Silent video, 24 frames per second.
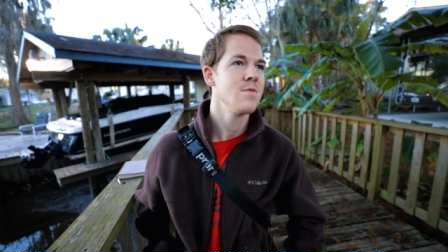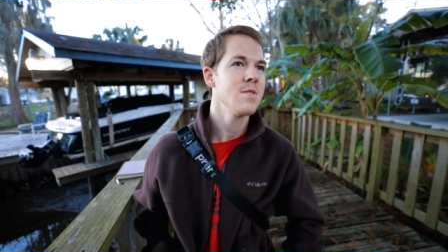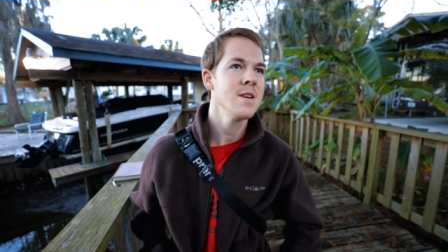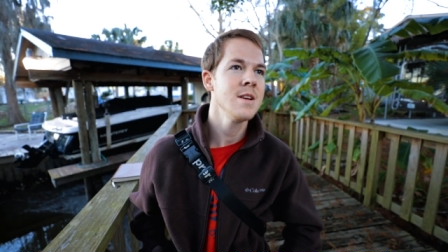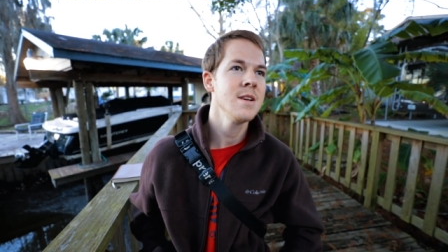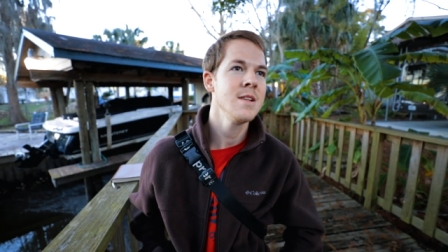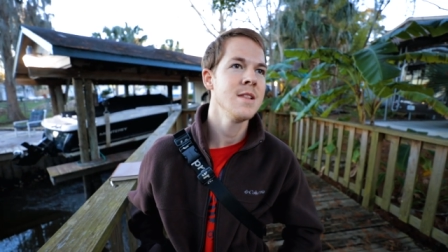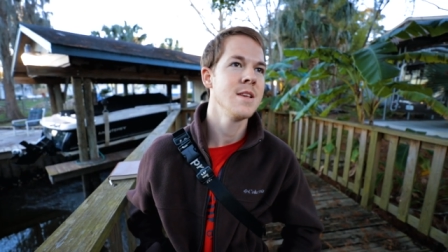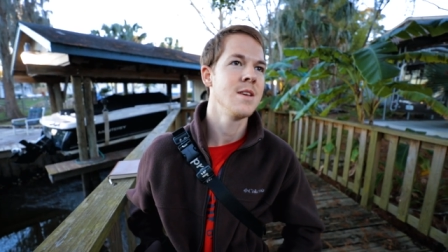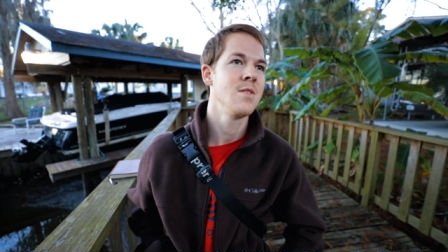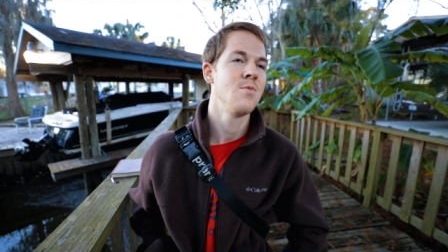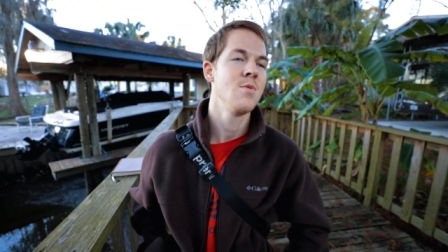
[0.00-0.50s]

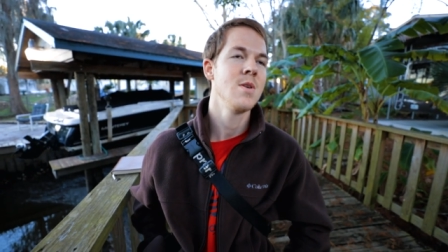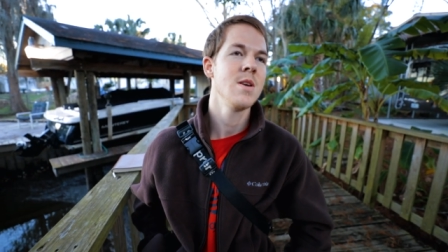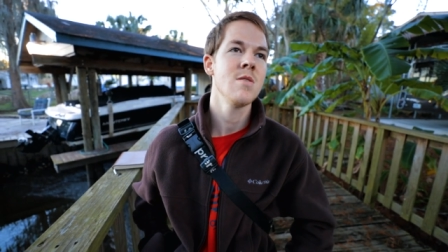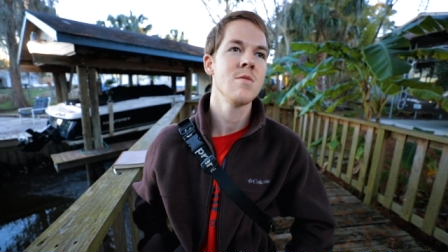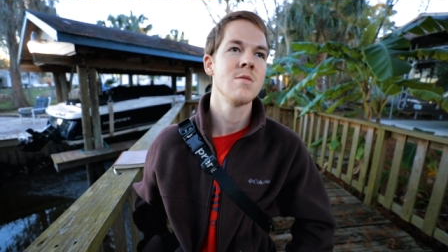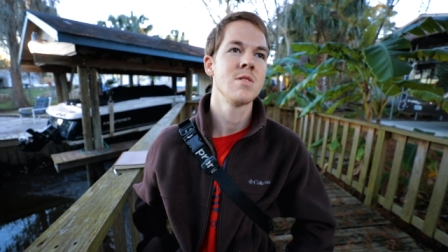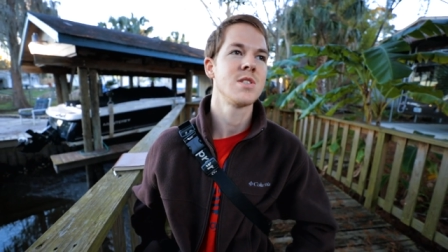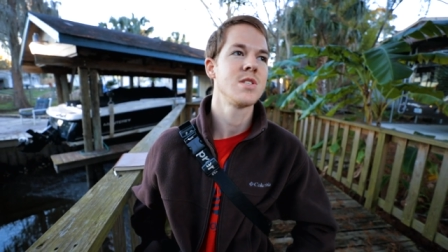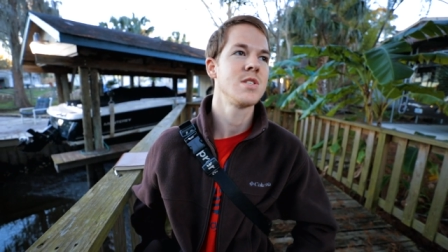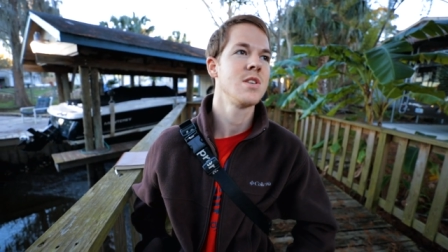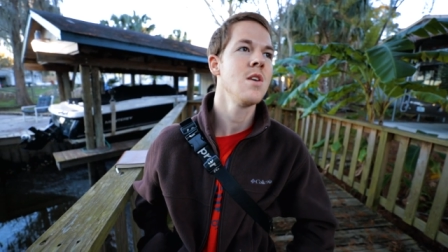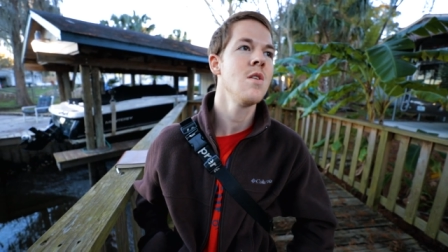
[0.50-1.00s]
really, we
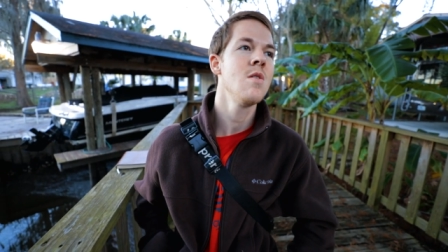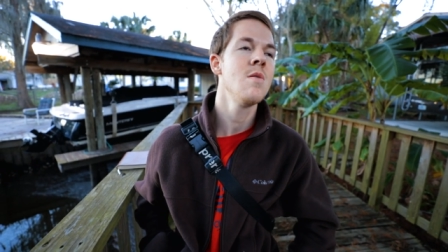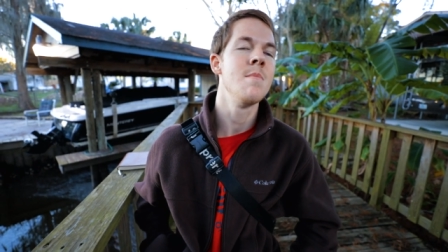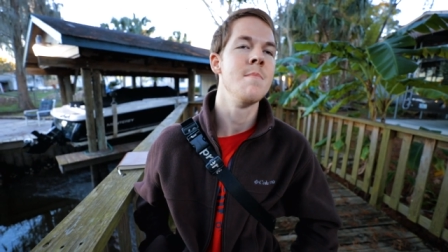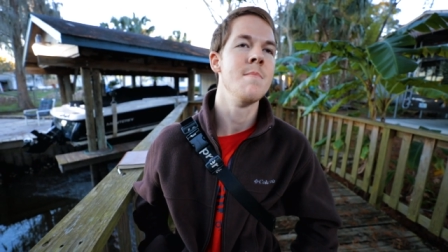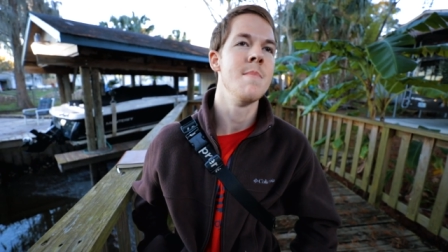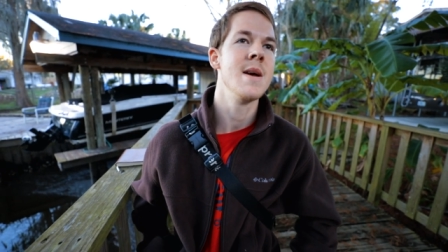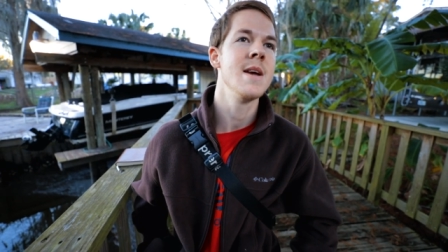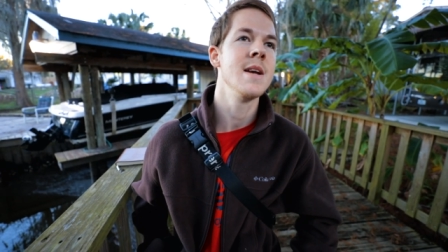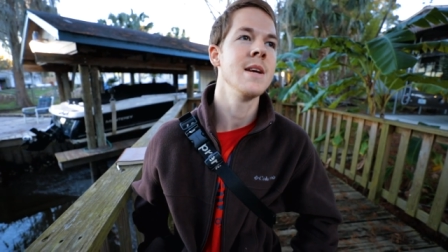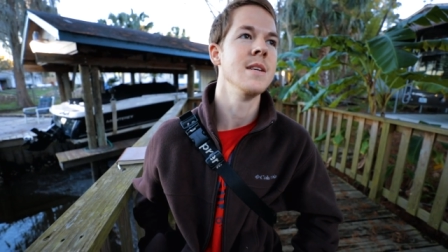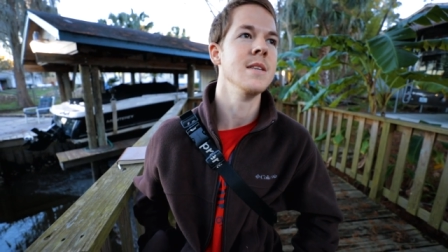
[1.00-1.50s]
were so
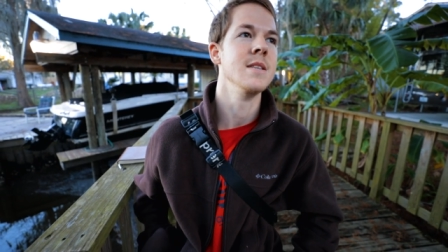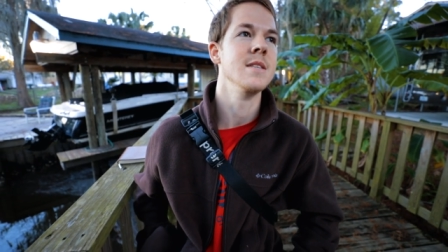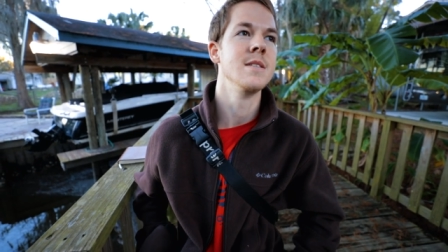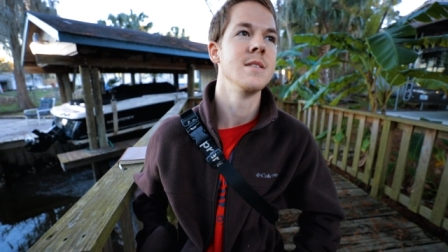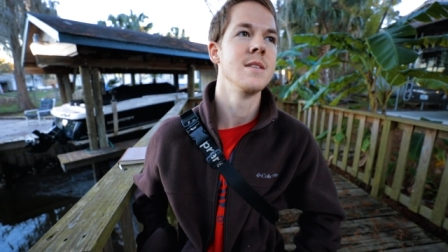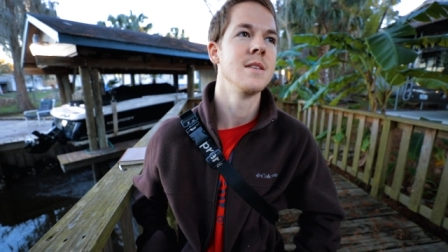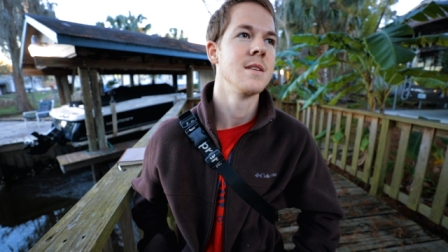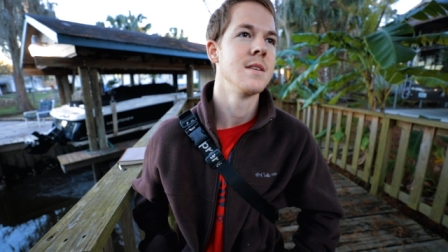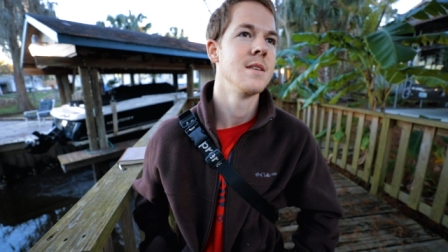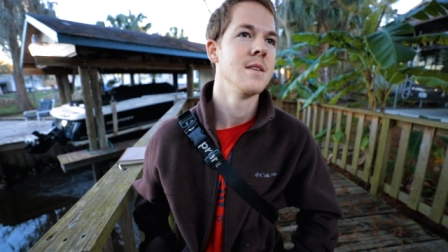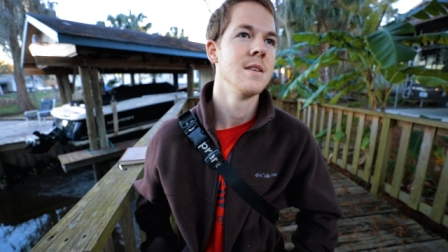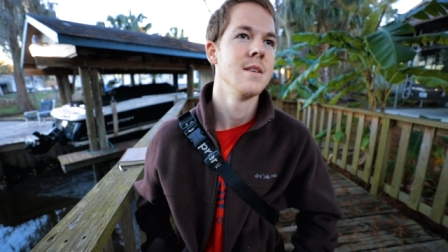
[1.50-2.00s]

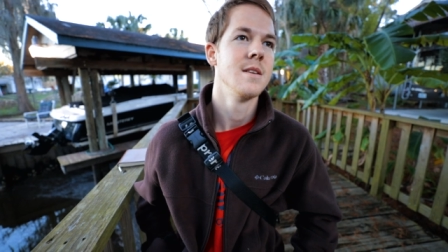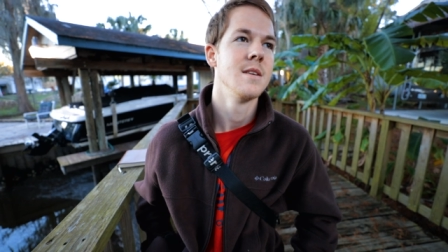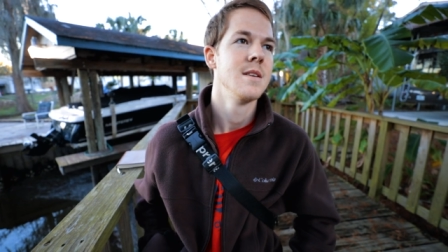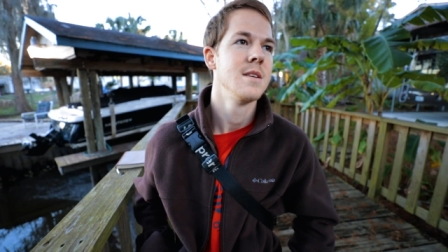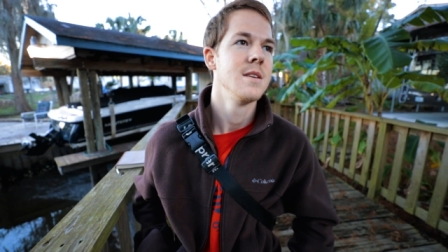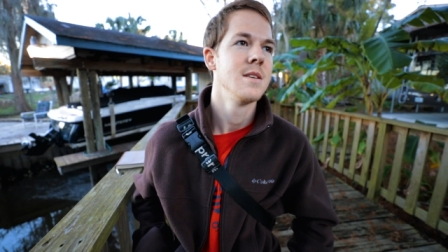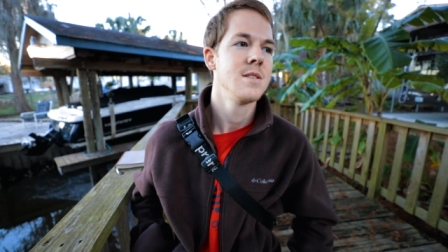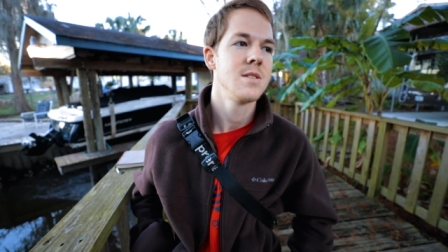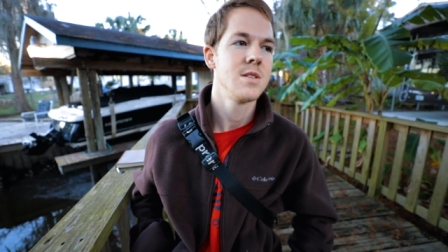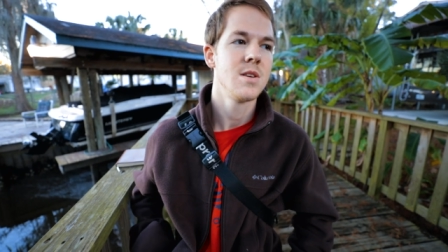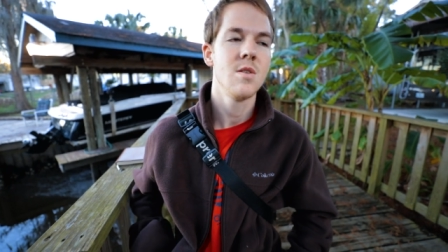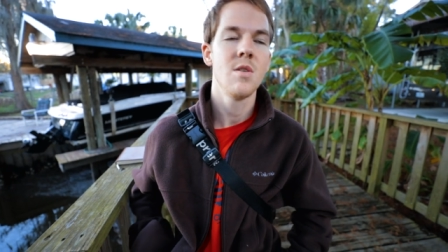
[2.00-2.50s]
amazed. Dude.
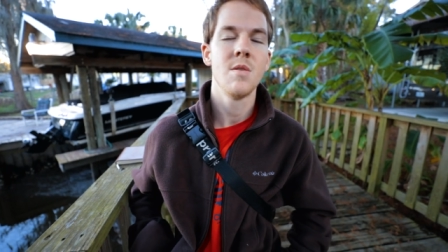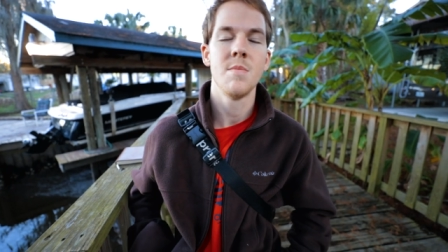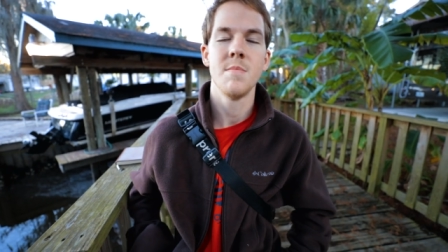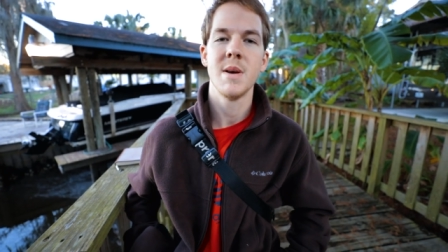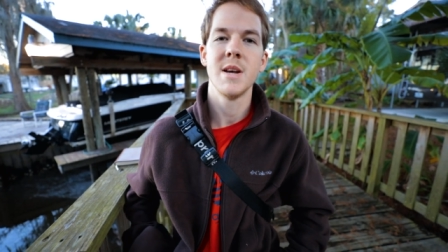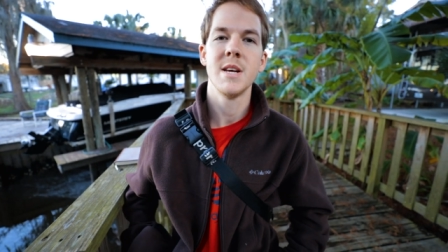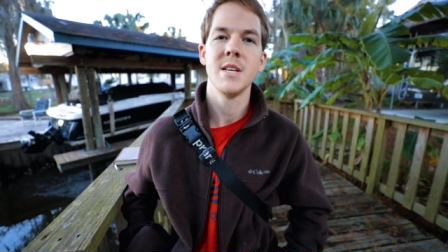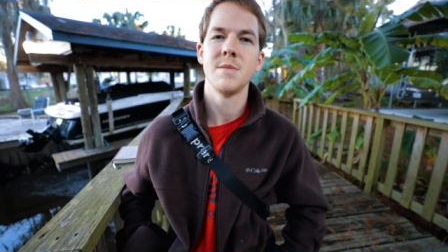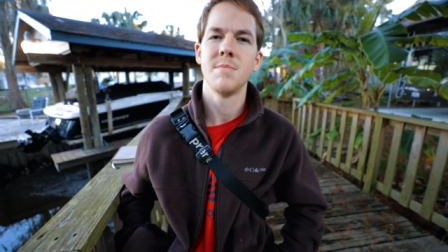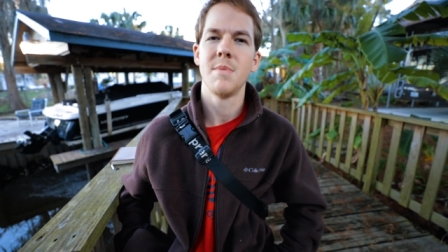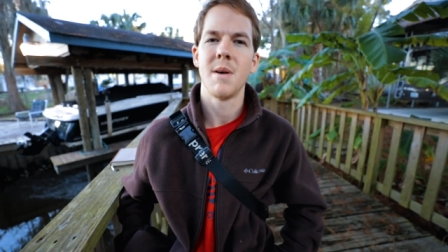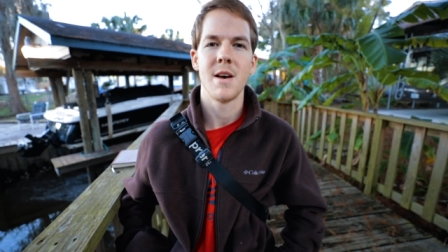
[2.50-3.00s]
So
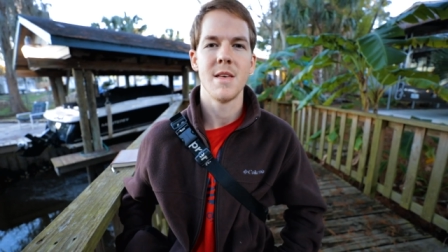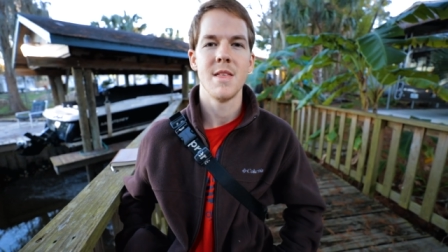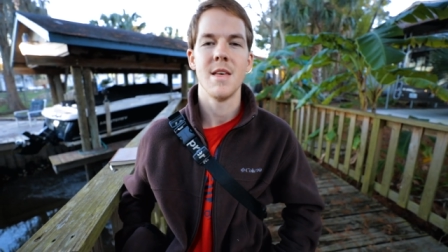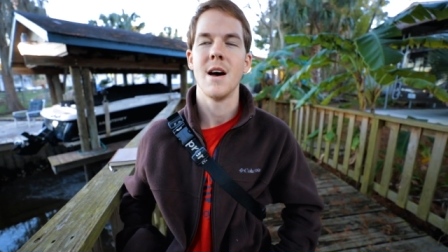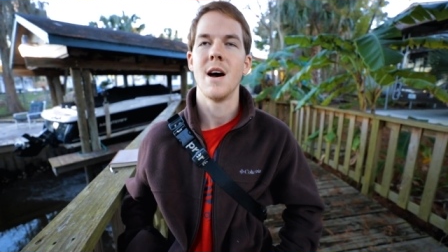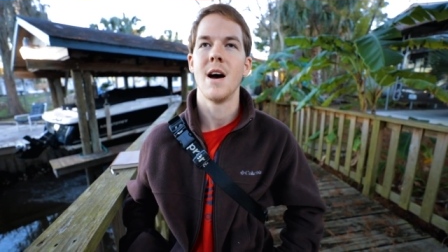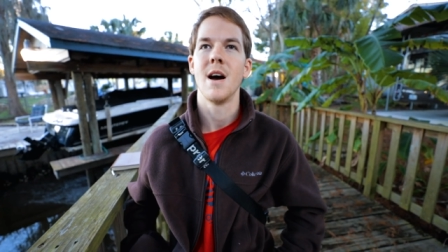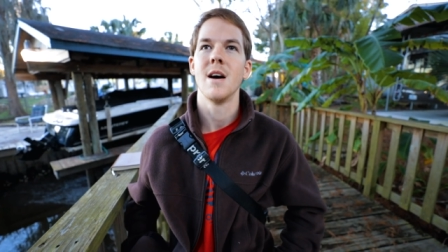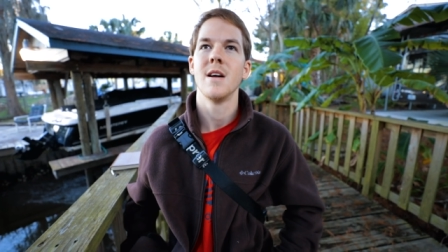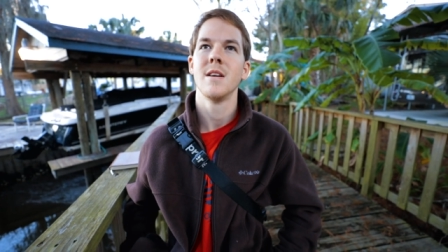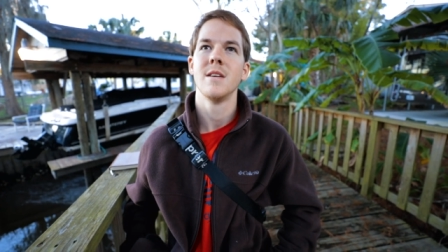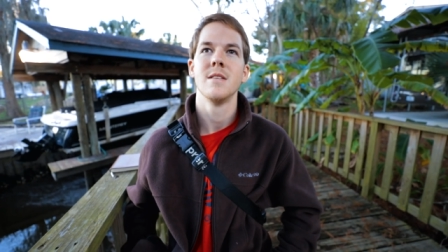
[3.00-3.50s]
amazed by
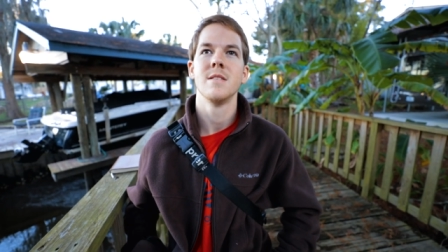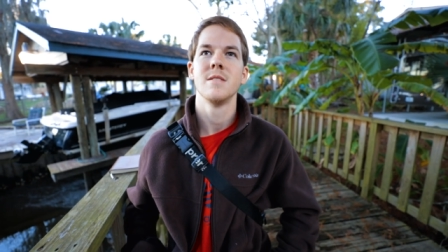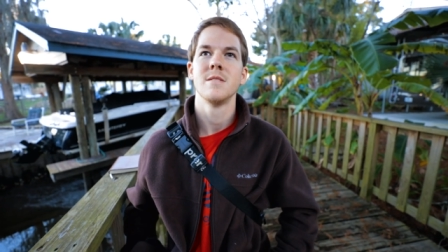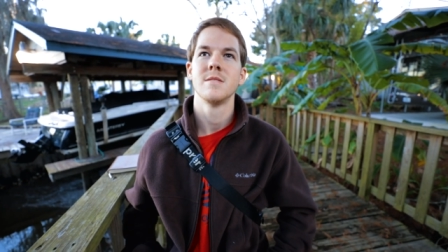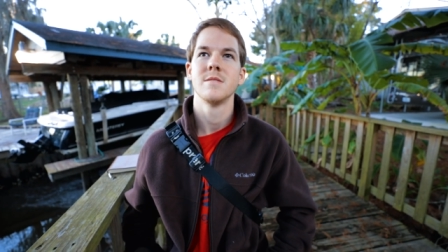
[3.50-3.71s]
that.